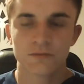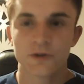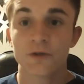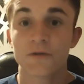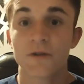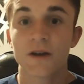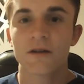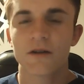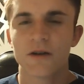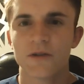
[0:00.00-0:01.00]
too afraid
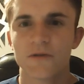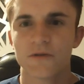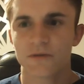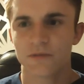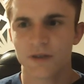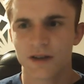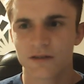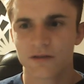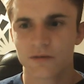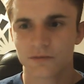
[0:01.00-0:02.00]
of
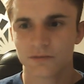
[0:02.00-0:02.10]
it.